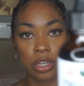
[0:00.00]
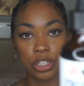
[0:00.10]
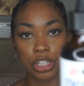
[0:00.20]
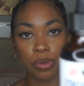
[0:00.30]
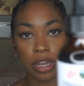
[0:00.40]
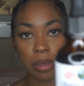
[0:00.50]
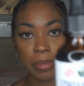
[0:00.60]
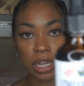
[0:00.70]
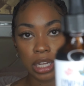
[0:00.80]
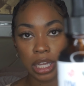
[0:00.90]
She
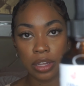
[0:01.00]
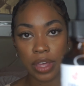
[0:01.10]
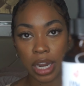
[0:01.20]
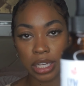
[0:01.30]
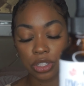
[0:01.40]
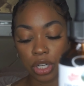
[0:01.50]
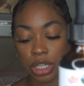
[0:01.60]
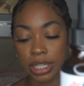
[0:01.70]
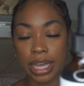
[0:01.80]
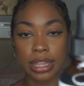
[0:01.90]
recommended that I start
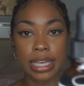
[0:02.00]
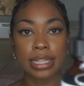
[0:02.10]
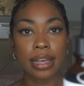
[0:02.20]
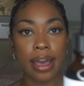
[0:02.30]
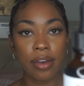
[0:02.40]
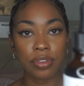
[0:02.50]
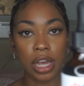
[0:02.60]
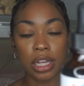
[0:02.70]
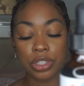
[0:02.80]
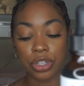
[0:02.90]
to take these. I have
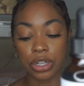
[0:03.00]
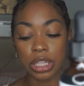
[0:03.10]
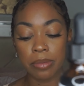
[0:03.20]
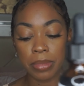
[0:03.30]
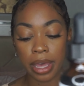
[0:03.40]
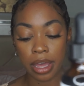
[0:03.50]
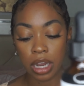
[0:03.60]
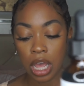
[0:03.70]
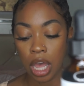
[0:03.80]
not started them yet.